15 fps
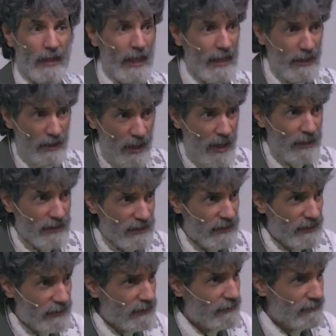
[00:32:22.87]
And
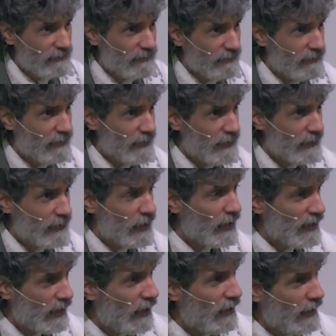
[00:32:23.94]
us,
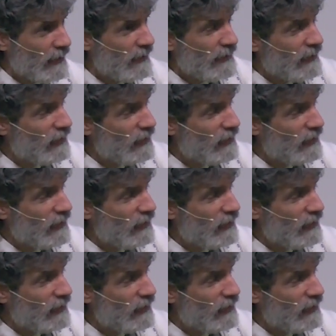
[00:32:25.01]
talking to our